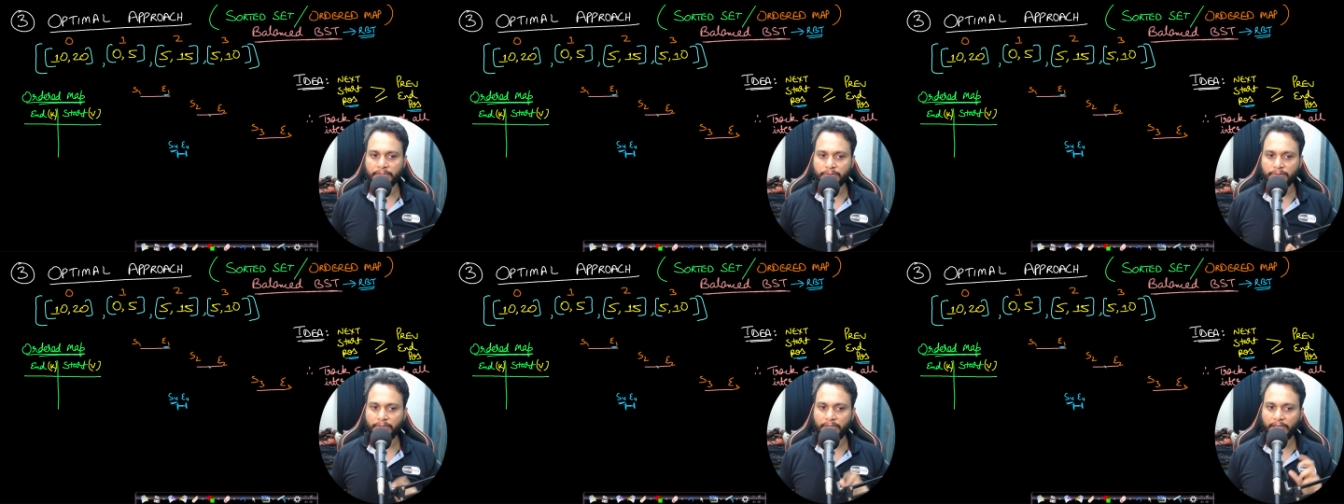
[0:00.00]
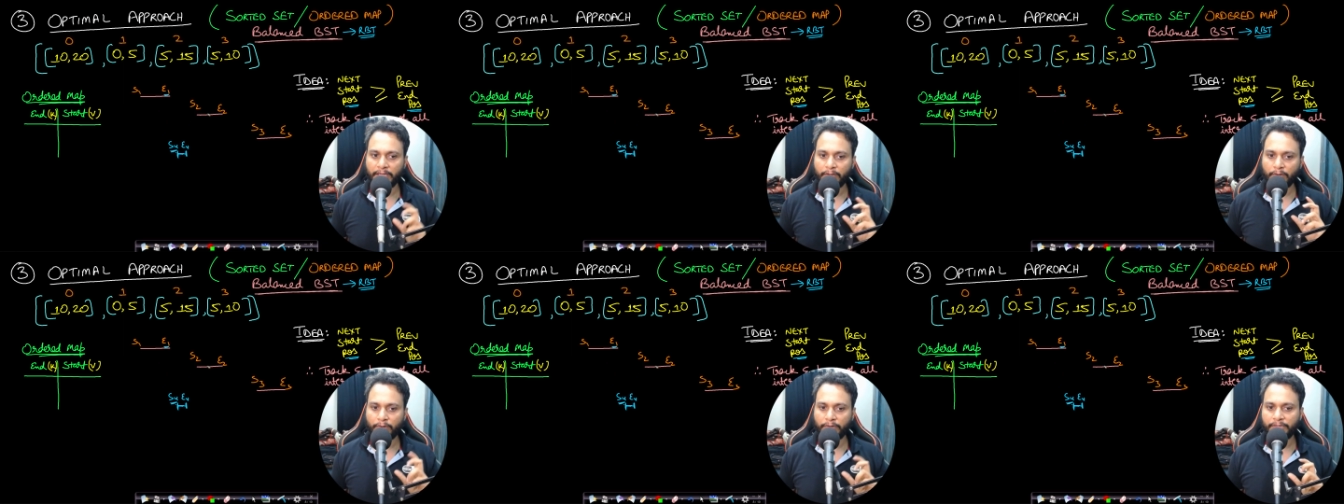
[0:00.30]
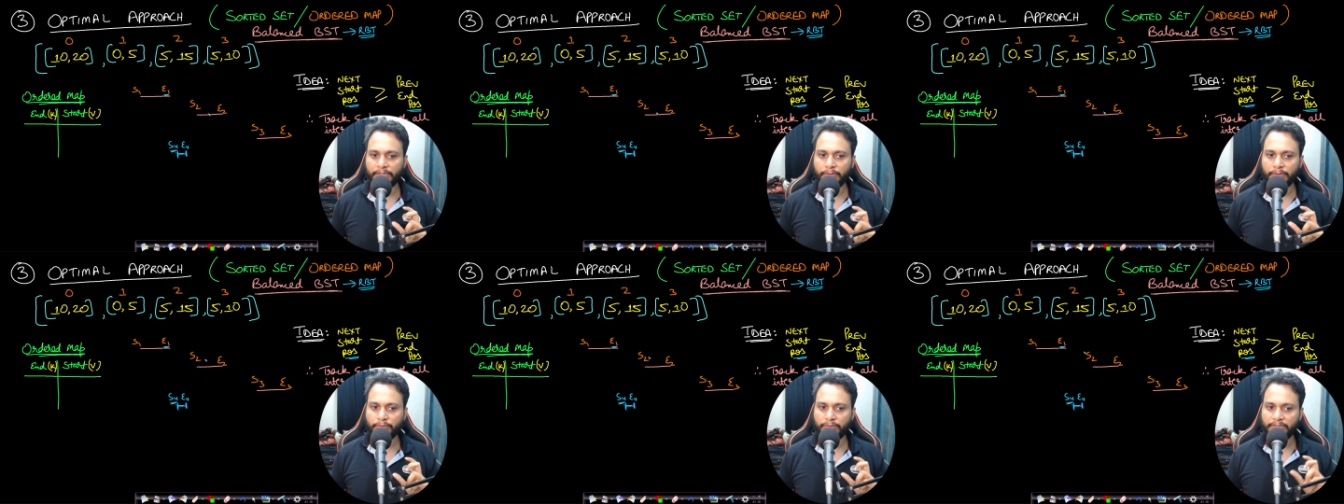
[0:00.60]
so
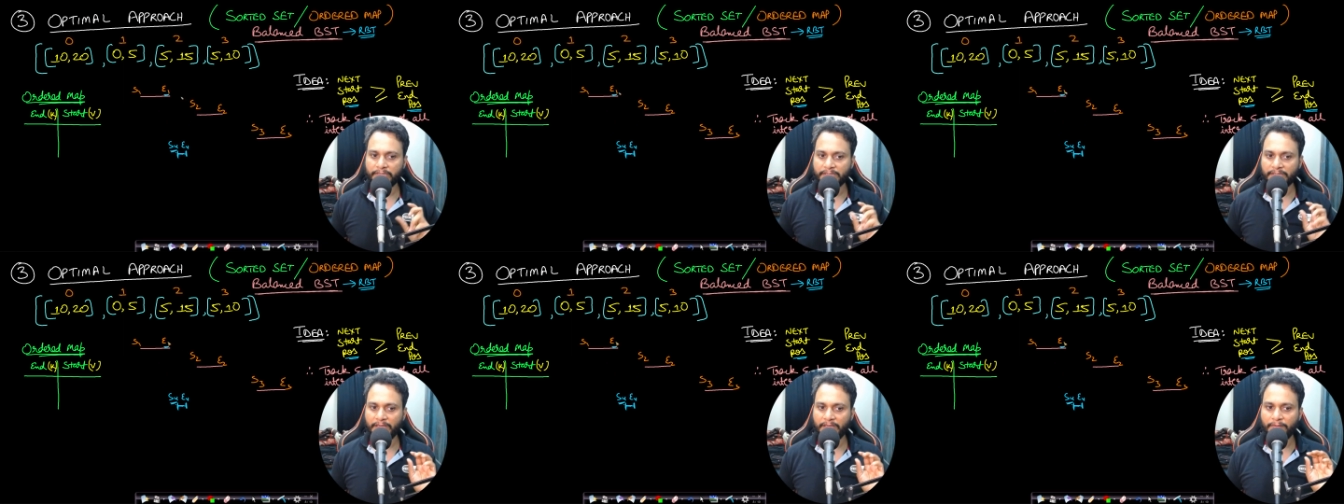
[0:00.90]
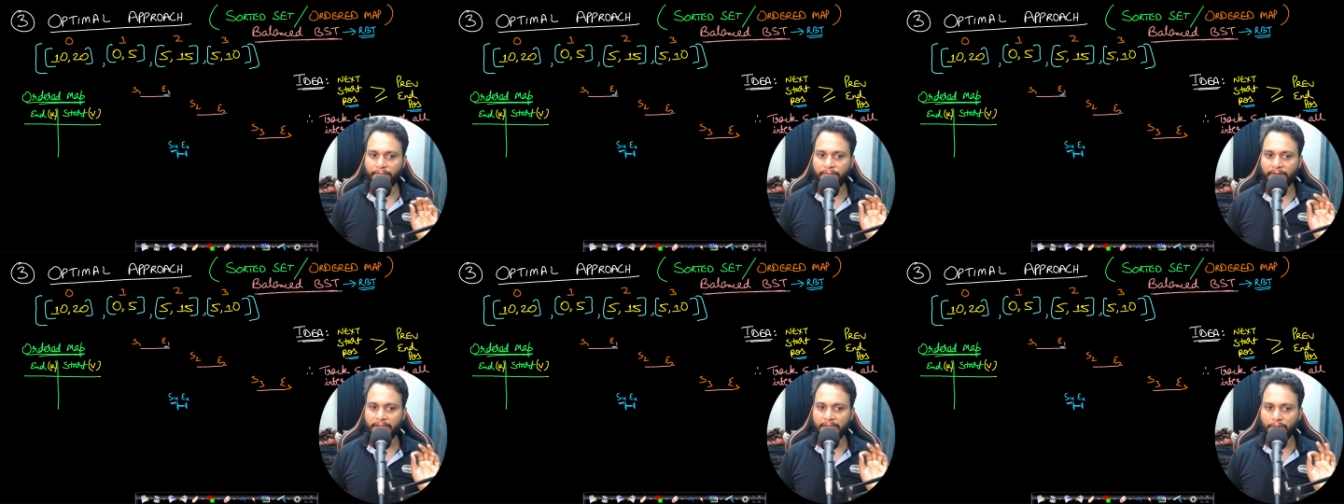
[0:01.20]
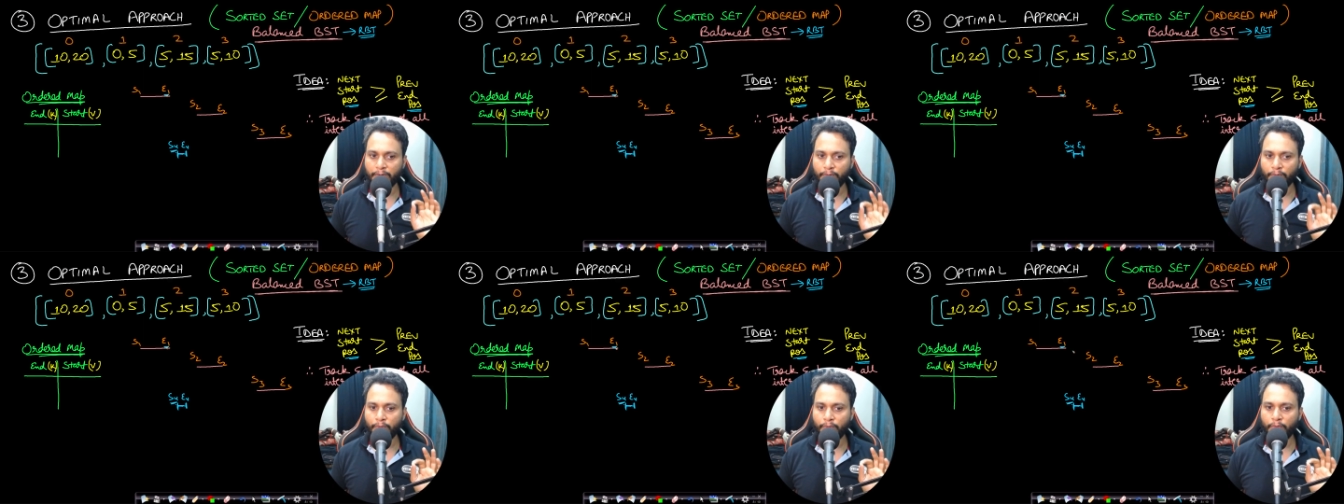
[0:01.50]
according to this, if I
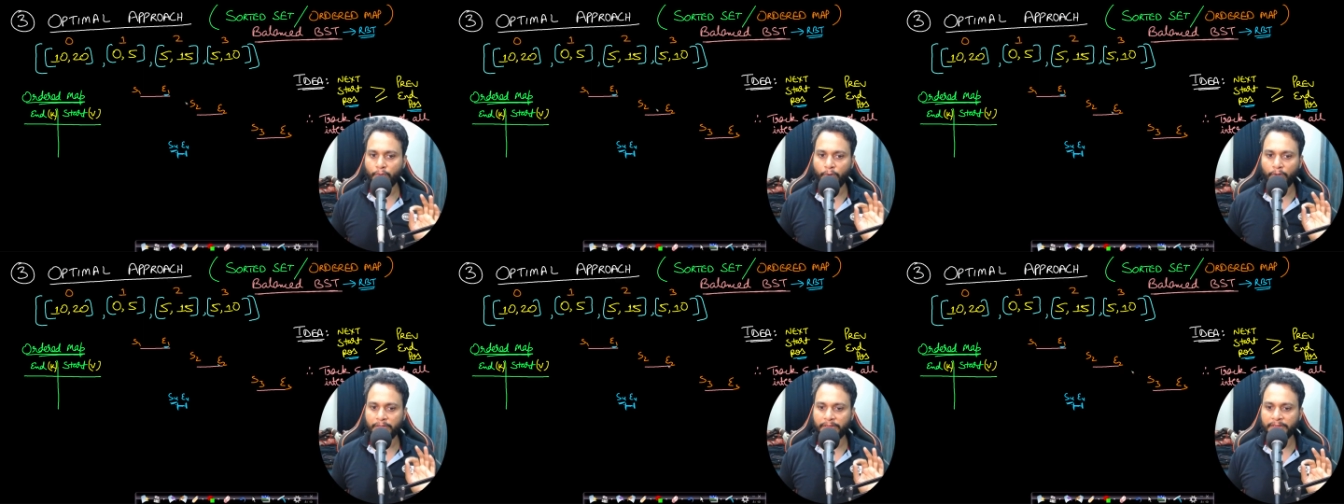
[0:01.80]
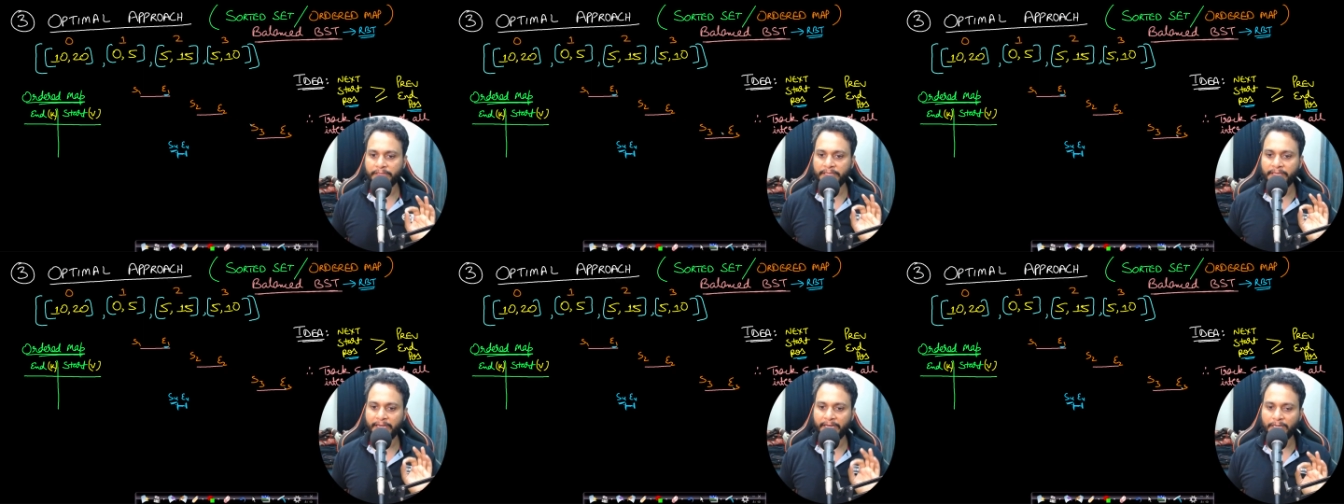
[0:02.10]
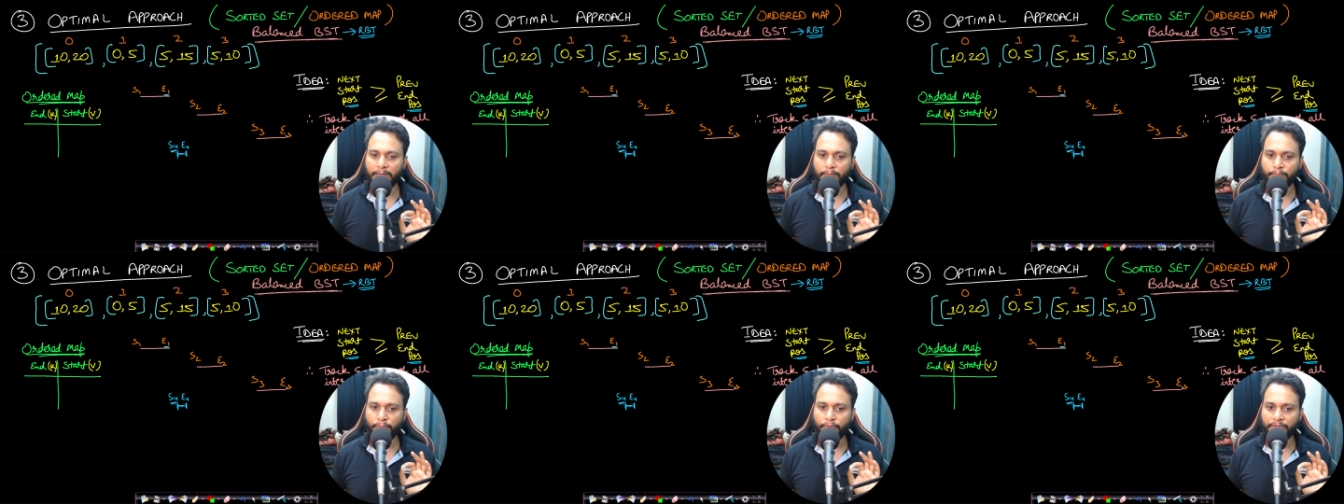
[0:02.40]
know all the
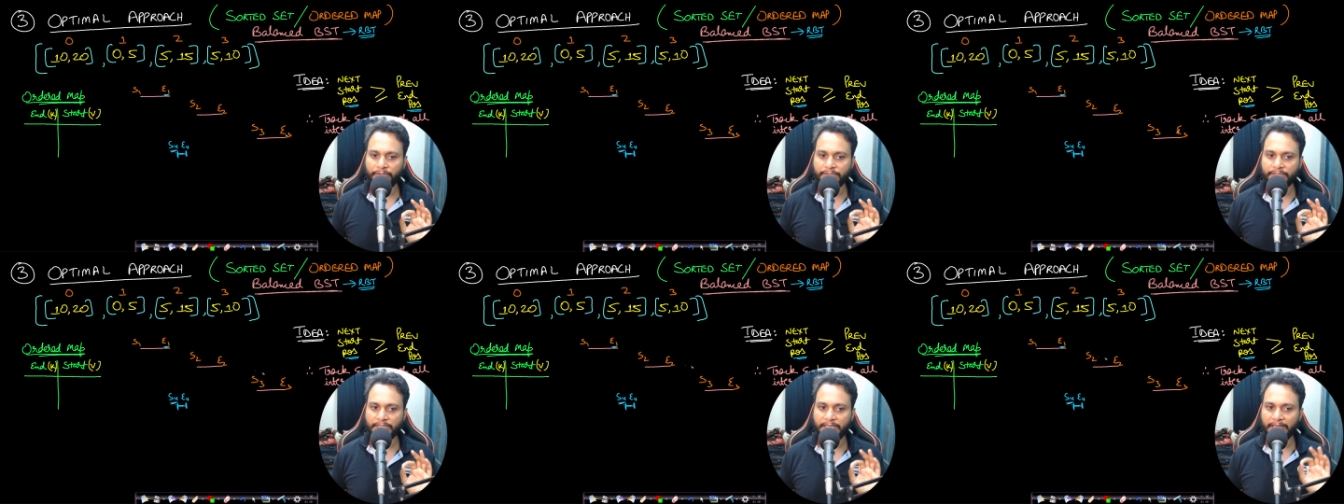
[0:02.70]
endpoints,